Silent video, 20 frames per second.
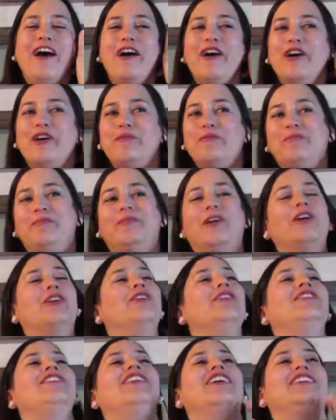um, a
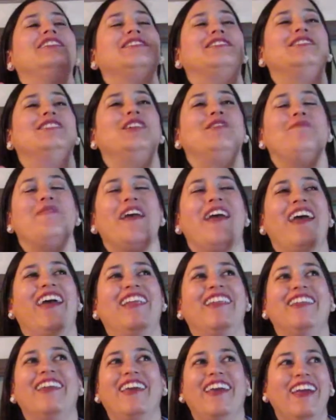good night's sleep,
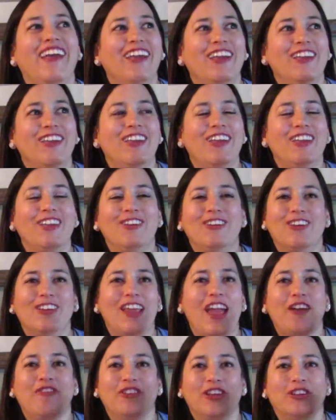and you can
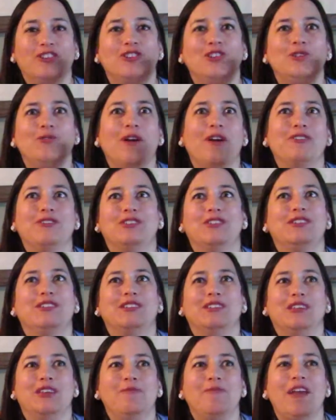have like two hours of
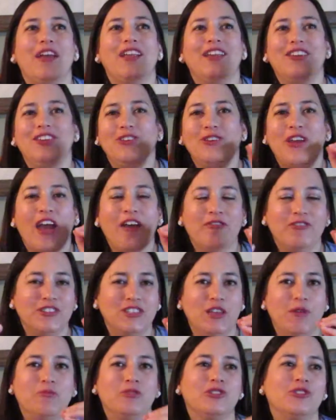sleep and you have the
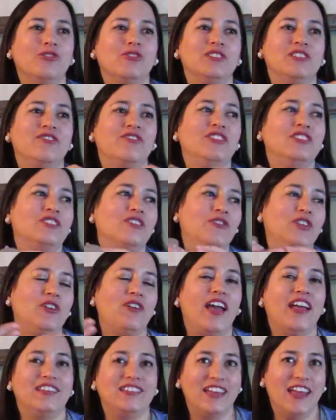same results as if you
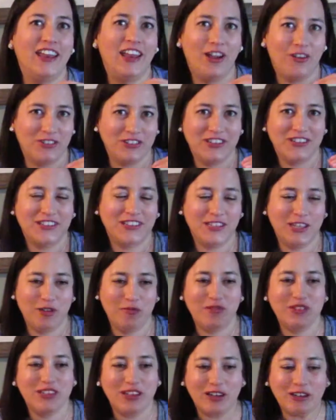had 10 hours of
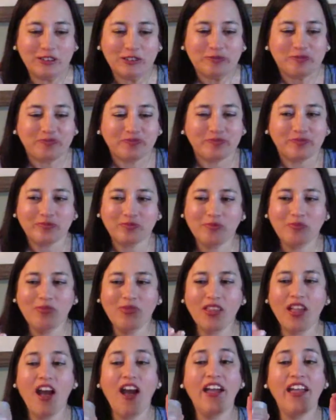sleep. So
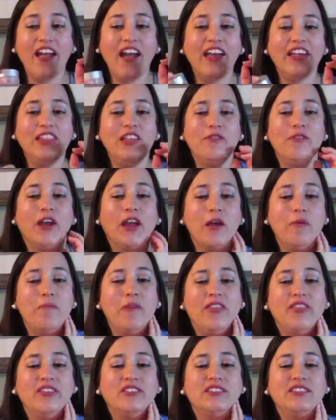I highly
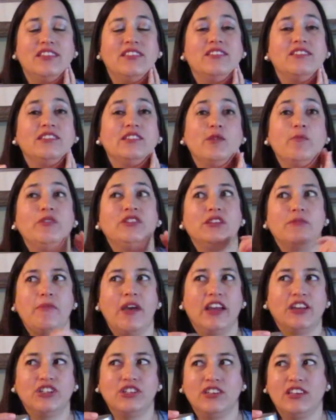recommend this in the summertime. I
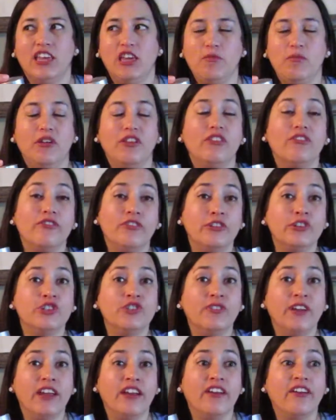actually keep it in the
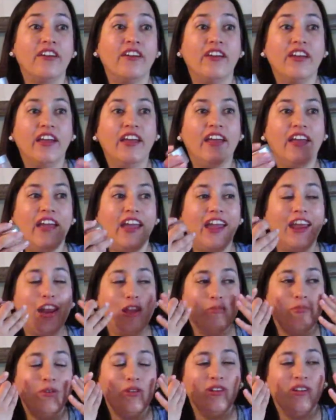refrigerator and
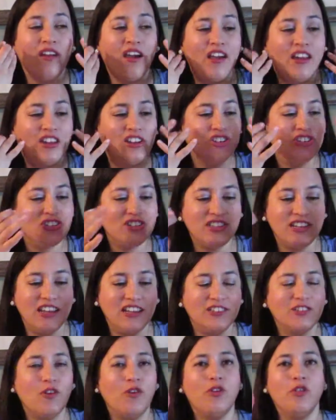I put it on and it just
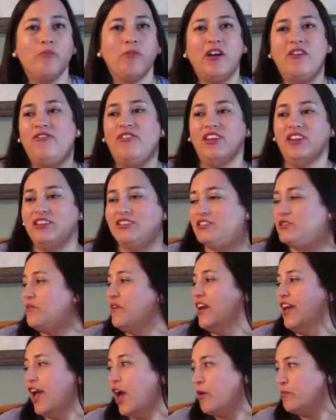takes all the puffiness
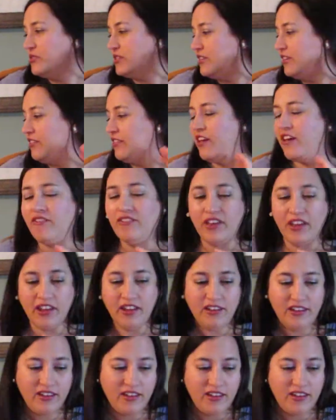away. Absolutely love it.